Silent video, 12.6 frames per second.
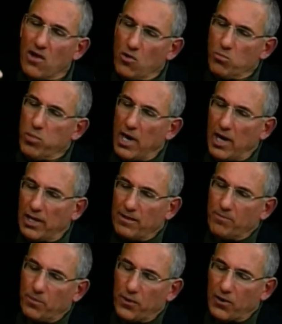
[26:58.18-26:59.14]
but
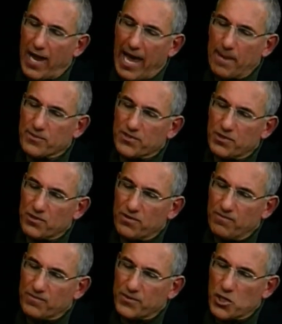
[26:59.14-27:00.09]
perhaps to,
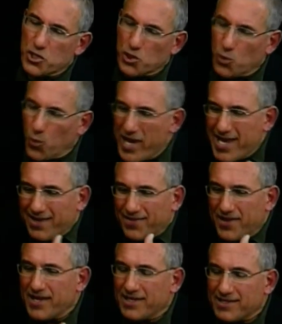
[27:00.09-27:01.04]
to tweak
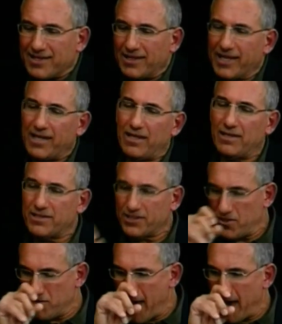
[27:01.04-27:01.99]
things a little
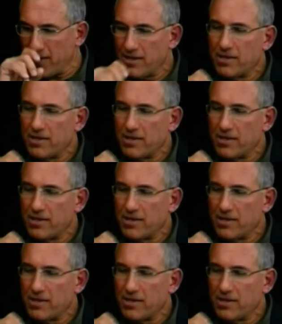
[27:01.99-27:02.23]
so that